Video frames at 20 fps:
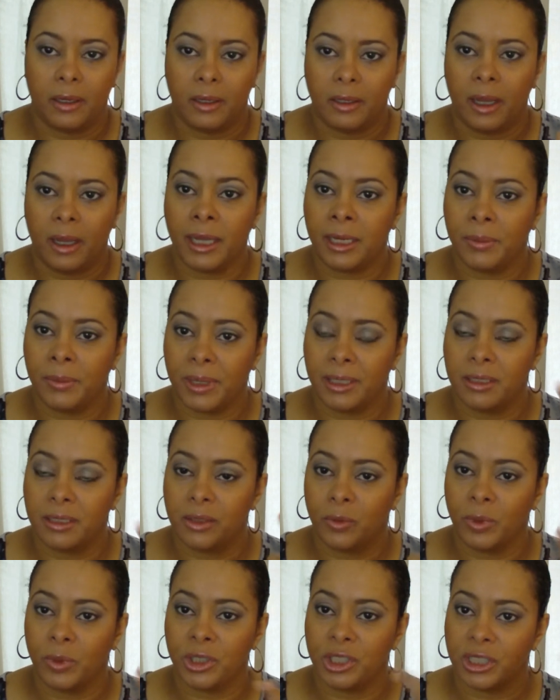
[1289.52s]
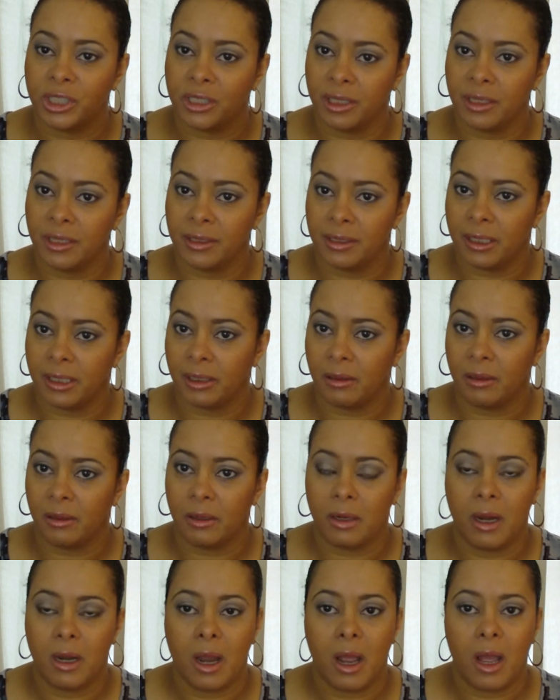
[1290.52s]
Honey Bisque, which is a concealer.
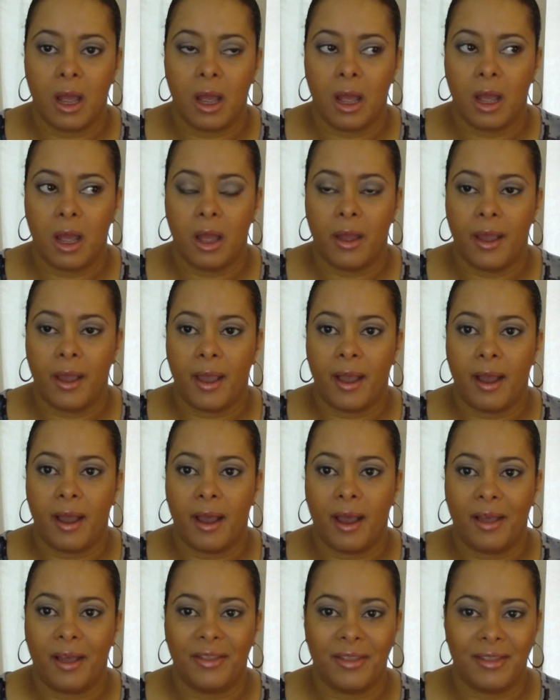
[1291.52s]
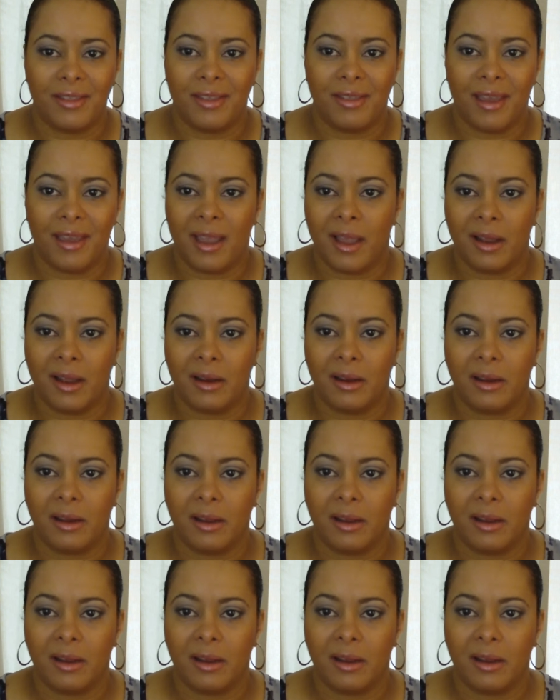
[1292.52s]
Other than that,